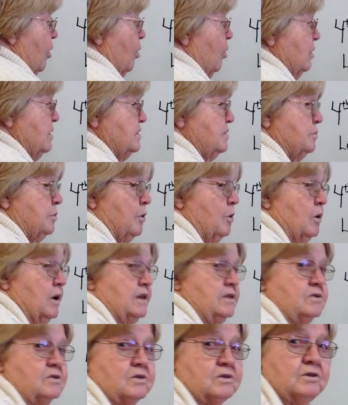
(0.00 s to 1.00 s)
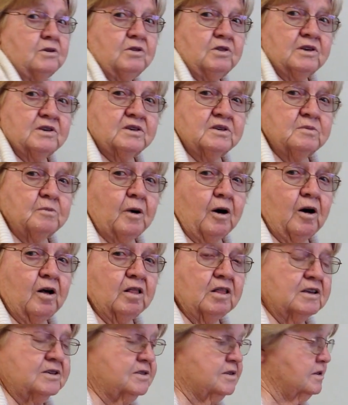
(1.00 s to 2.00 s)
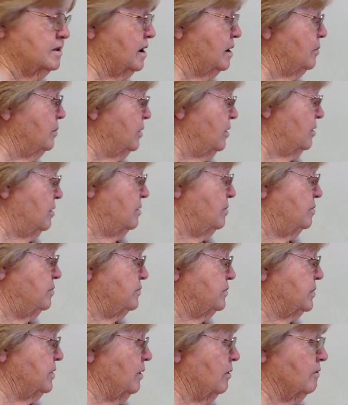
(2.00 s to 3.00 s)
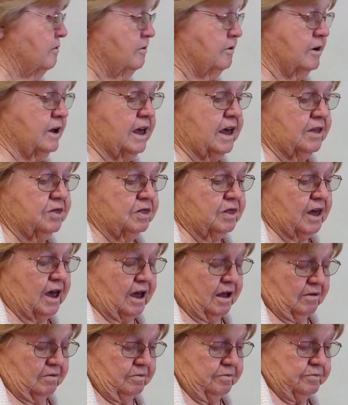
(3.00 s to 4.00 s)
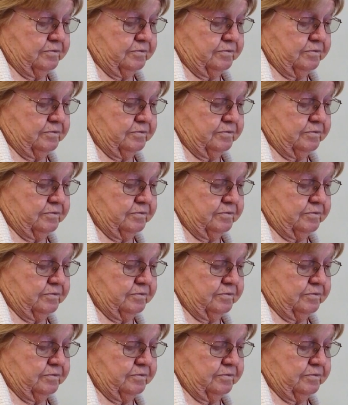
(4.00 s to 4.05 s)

always points to the smallest number. Don't forget that.